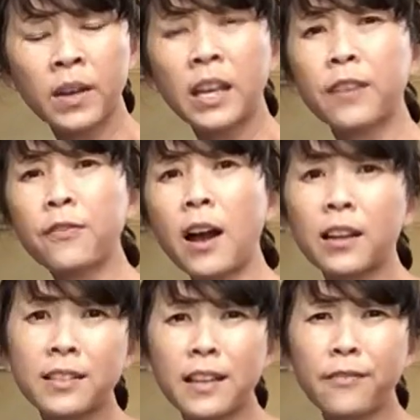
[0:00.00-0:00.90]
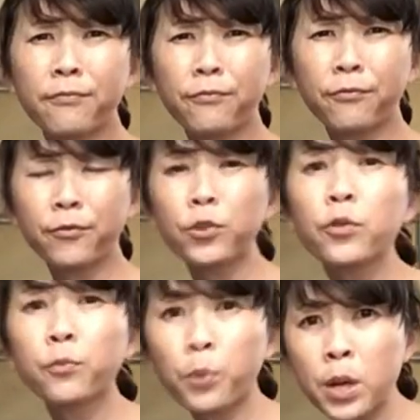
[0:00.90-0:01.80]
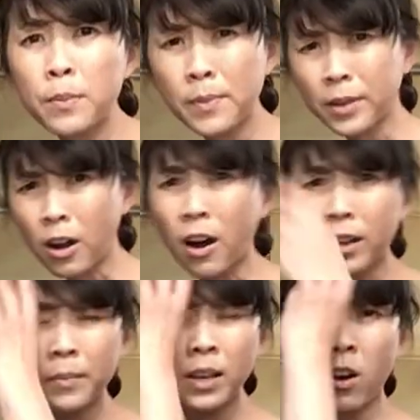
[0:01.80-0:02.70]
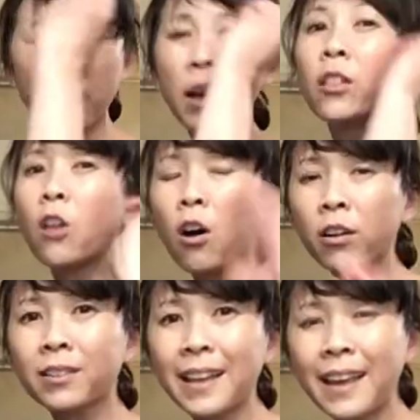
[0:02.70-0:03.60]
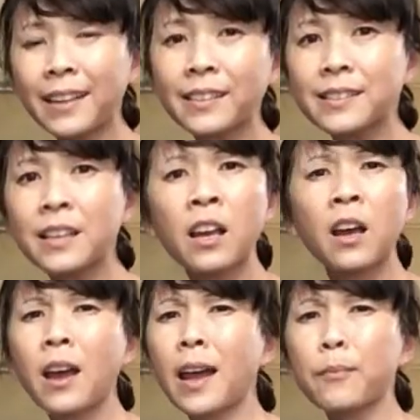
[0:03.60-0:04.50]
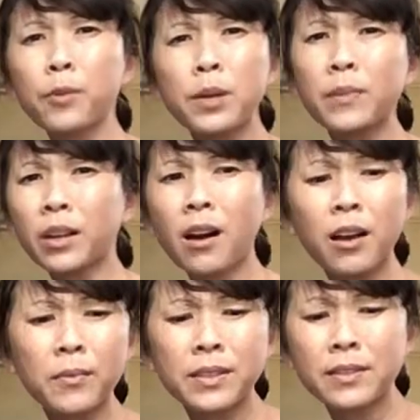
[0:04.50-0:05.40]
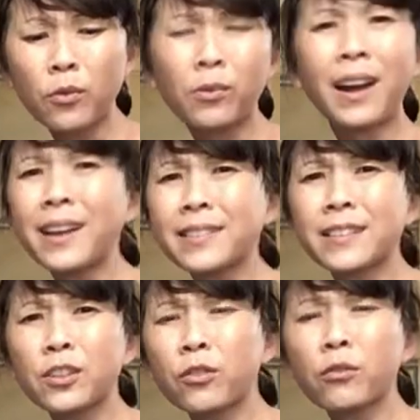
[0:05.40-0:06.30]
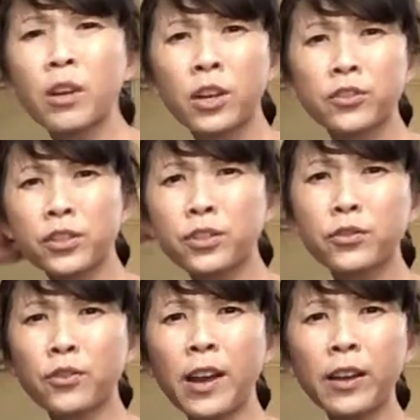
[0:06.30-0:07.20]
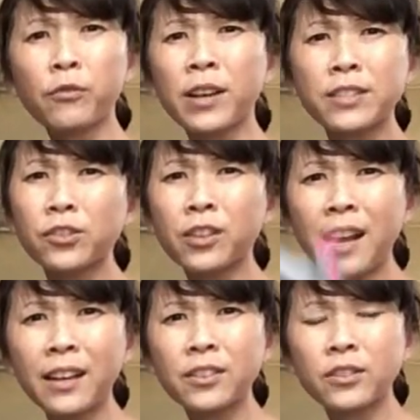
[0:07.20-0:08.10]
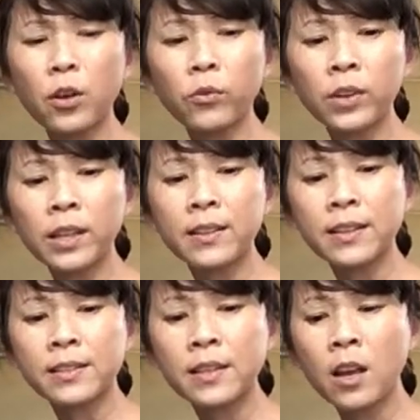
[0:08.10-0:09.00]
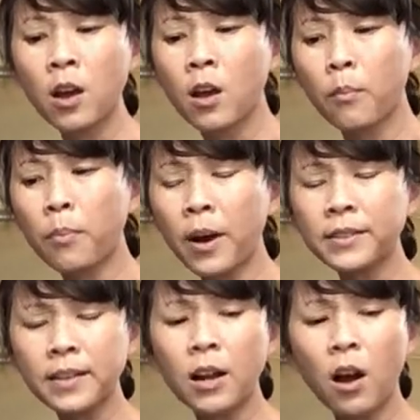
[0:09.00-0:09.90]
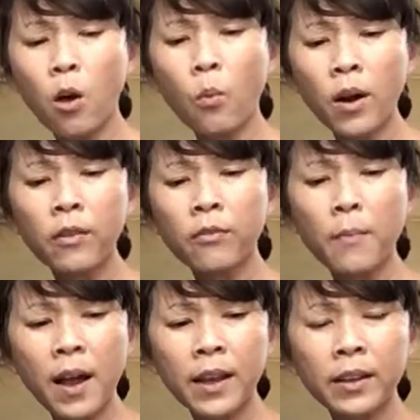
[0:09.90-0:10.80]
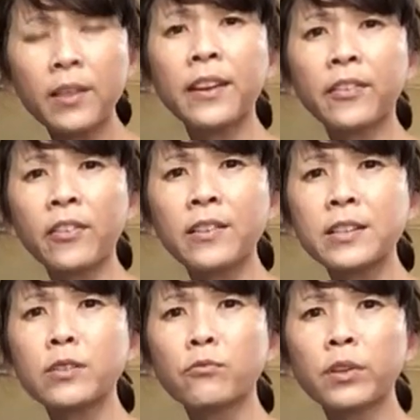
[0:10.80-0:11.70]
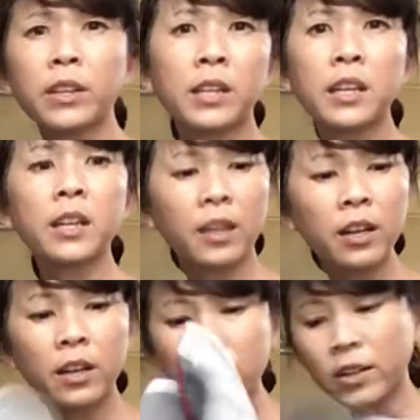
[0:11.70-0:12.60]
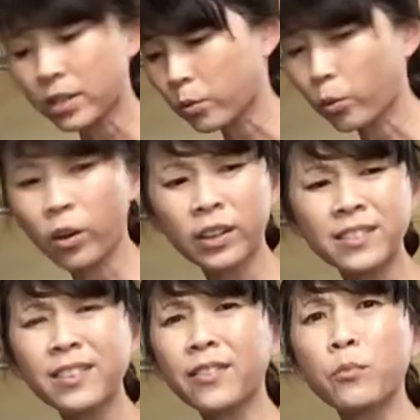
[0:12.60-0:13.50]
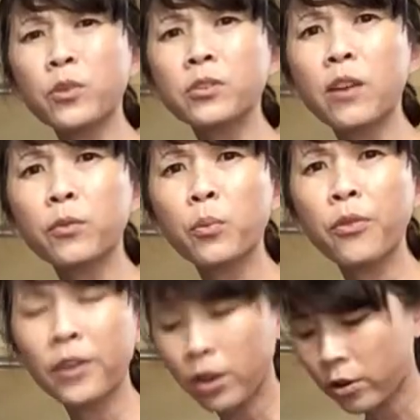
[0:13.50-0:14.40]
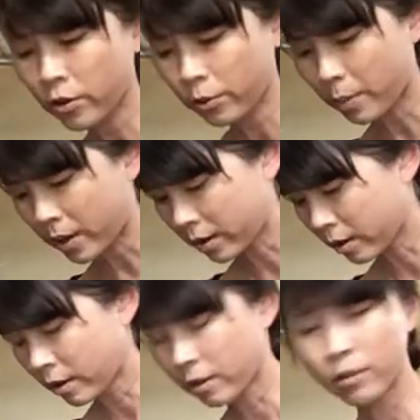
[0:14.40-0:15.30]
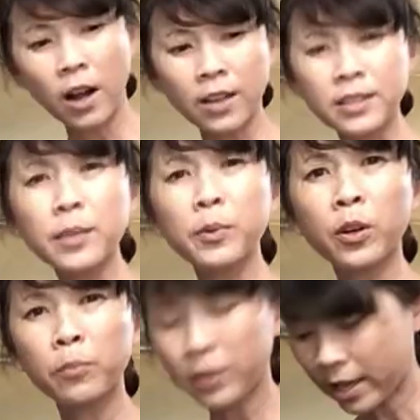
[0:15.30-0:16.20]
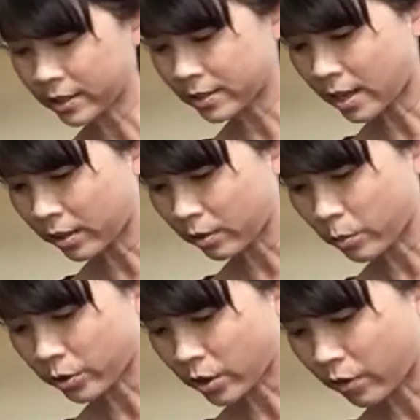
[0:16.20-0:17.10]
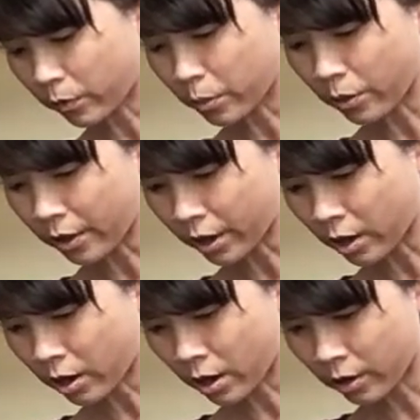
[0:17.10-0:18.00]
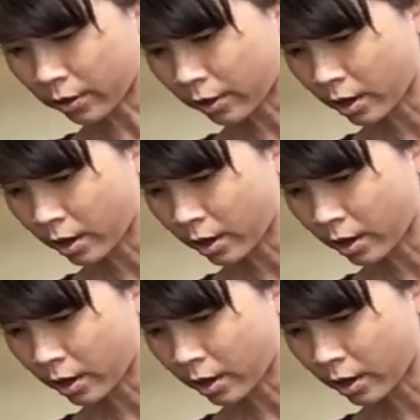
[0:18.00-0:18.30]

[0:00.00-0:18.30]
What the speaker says: because I flew premium economy on my long legs, and premium economy is so nice that you just use your headrest and you kind of don't need this. But on one of my lengths I did really need it, and it did work. It's not the most comfortable thing on earth, but sleeping on a plane is not the most comfortable thing on earth.